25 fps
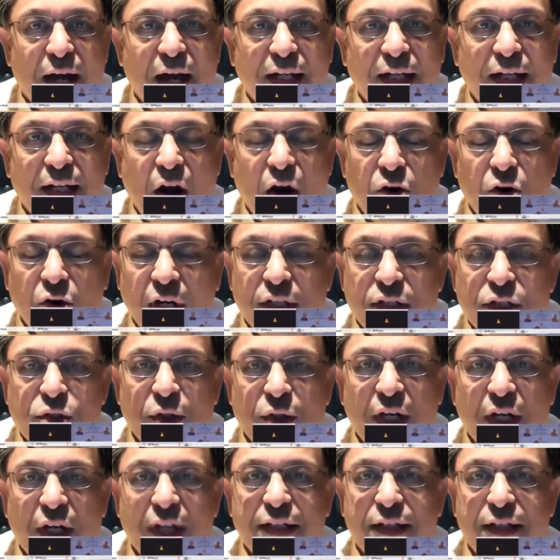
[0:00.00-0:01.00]
I
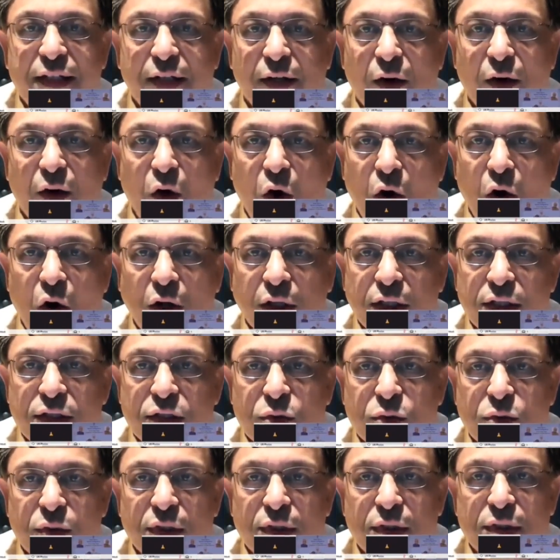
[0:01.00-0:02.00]
congratulate all
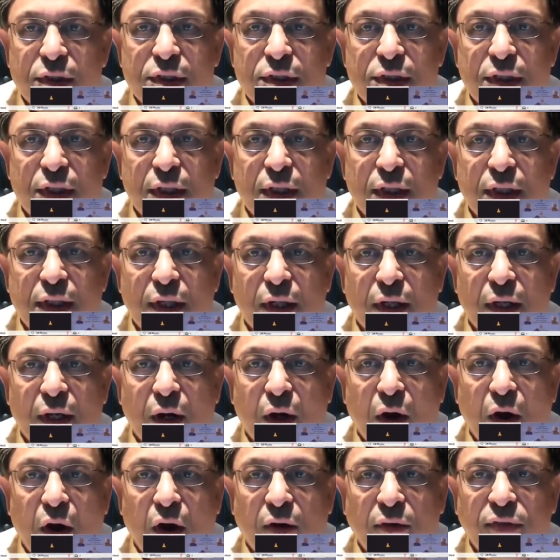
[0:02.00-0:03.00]
the students
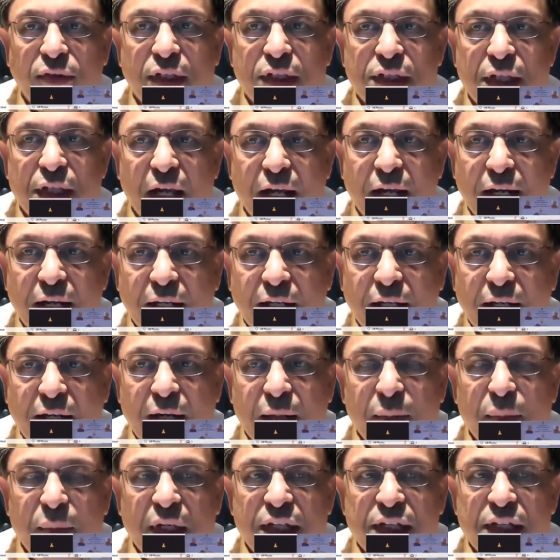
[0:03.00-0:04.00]
of this
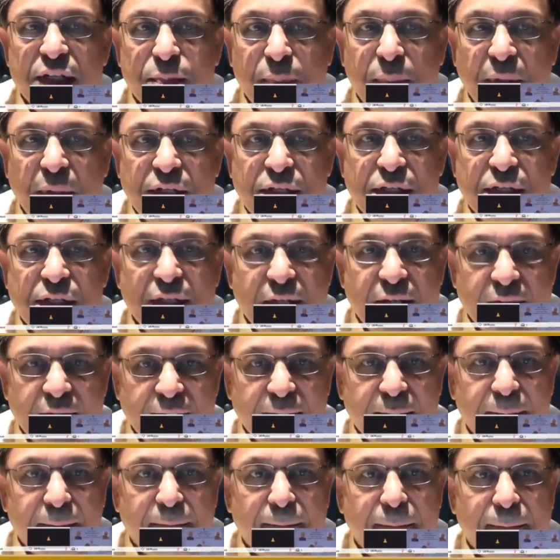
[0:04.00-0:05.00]
incredibly special
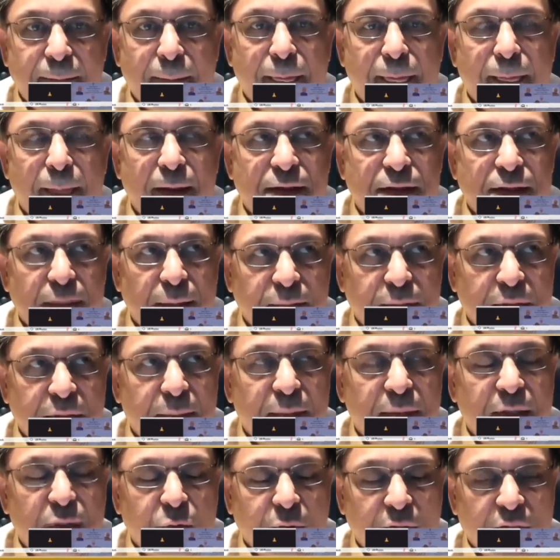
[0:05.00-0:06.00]
day,
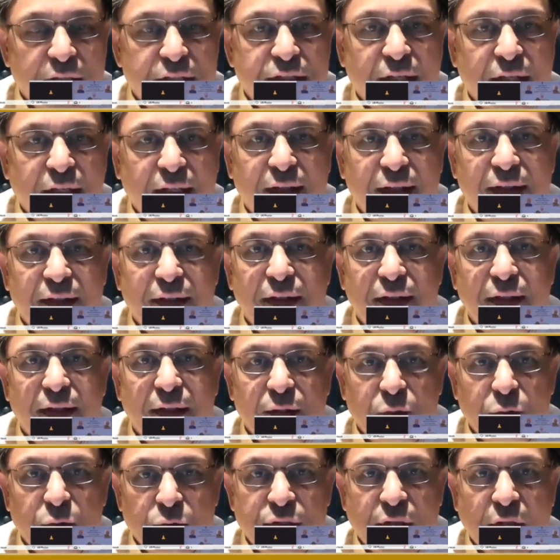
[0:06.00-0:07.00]
September 22nd,
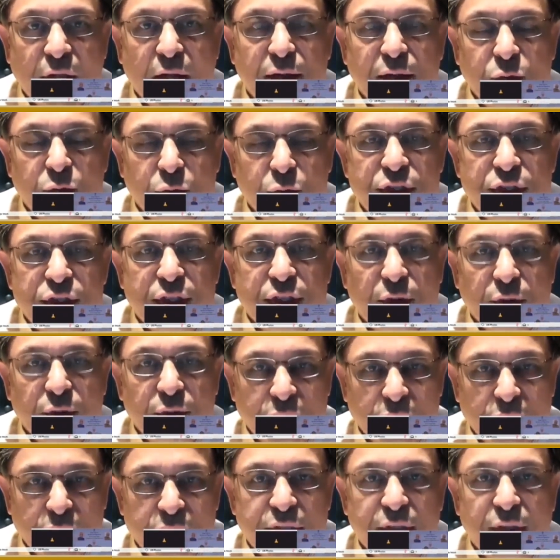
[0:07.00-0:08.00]

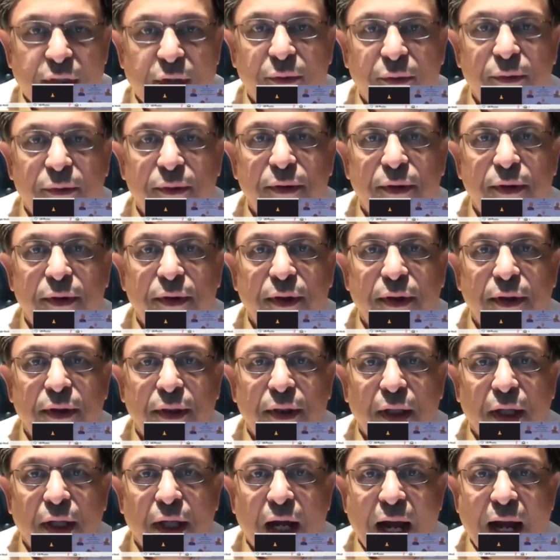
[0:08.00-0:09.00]
2020.
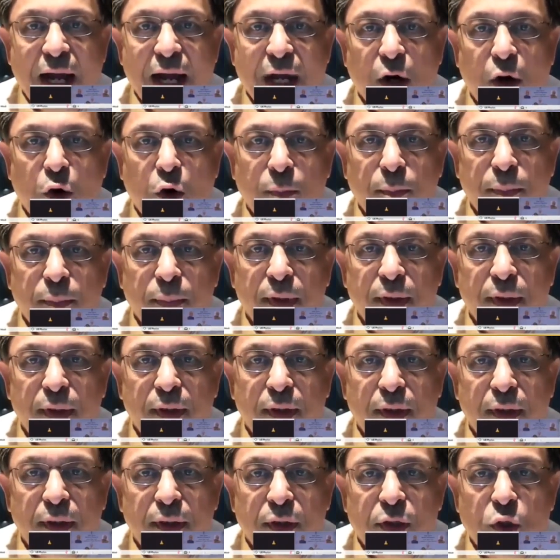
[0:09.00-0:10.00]
I hope
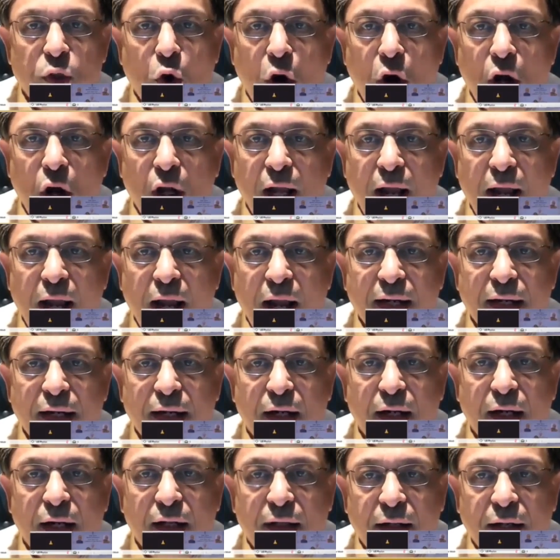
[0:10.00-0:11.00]
you all
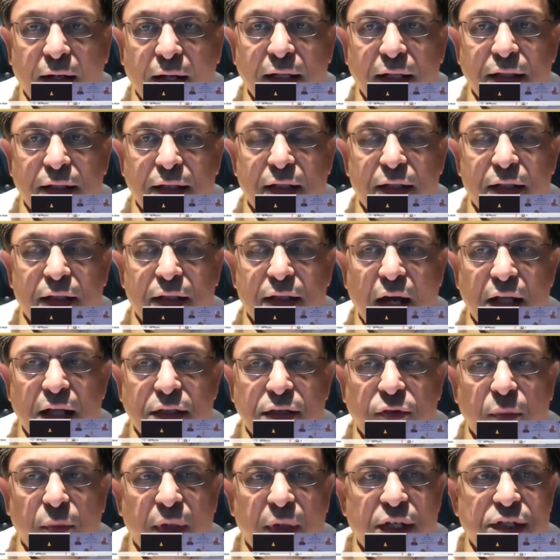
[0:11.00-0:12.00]
had a great
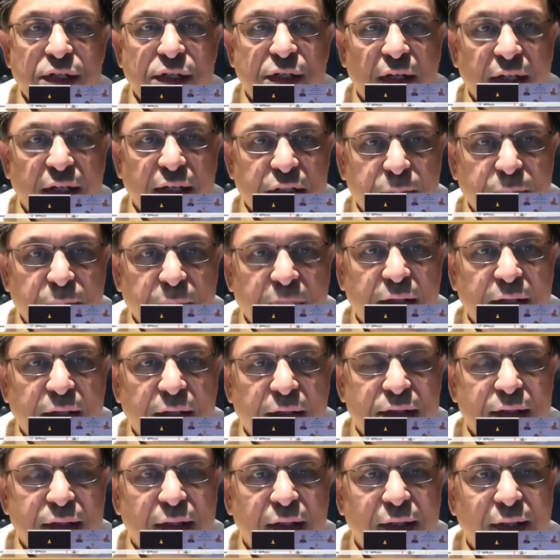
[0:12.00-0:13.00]
transformational
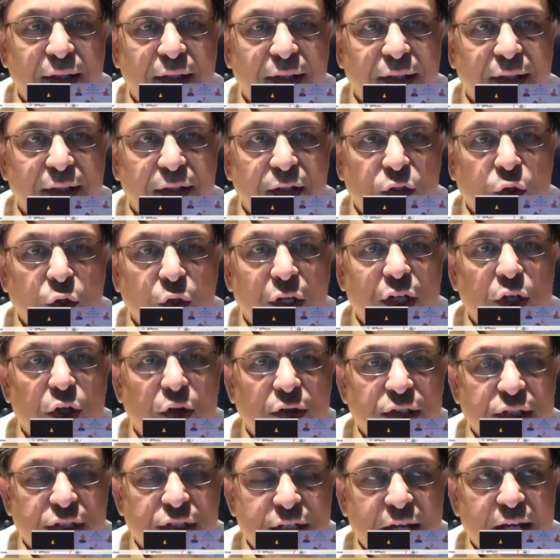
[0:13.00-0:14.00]
experience during
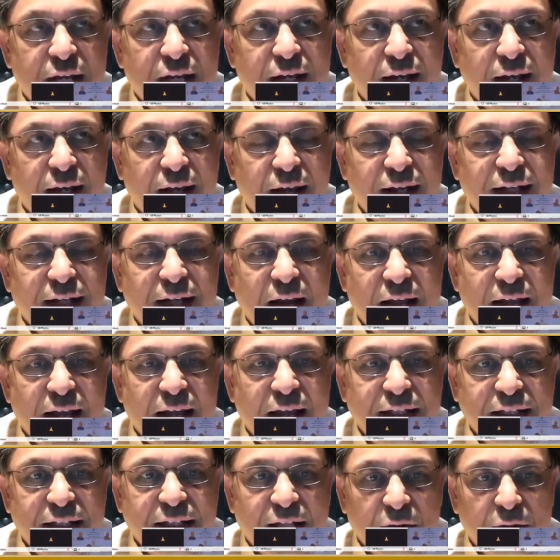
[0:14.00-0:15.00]
your stay at
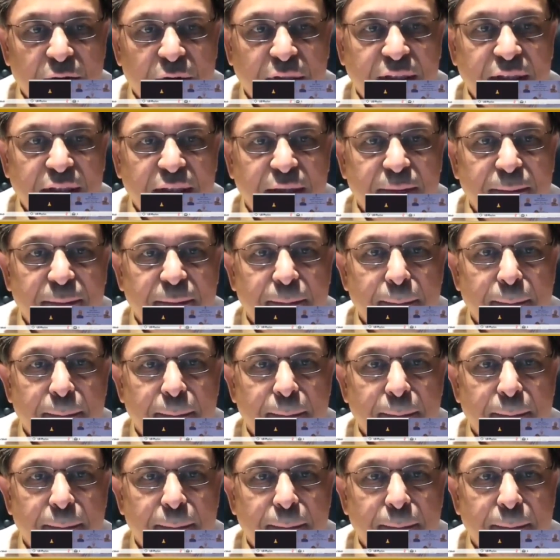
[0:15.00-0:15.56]
IIT Guwahati.